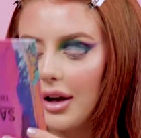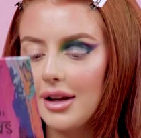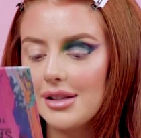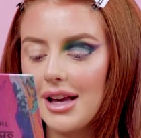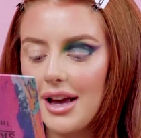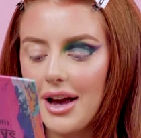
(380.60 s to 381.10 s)

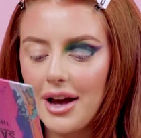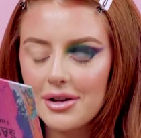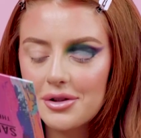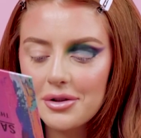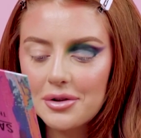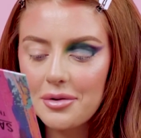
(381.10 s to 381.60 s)
It's like, I
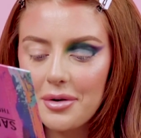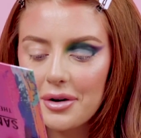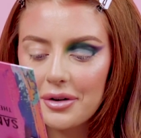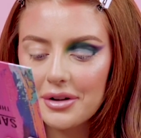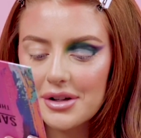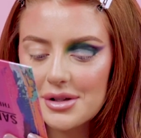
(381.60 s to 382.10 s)
don't know what
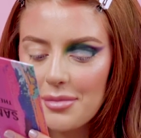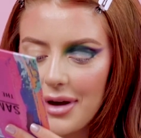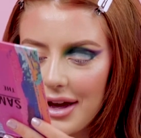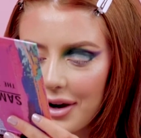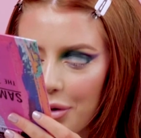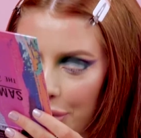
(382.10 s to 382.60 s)
colour to
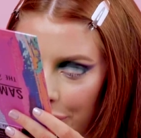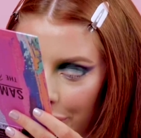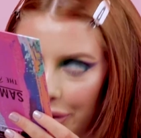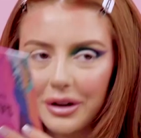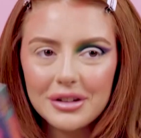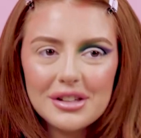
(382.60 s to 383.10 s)
pick
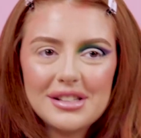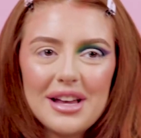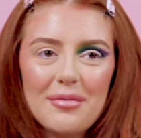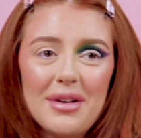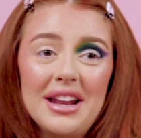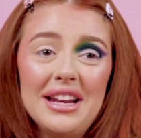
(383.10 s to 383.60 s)
because there's
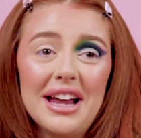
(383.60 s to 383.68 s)
that many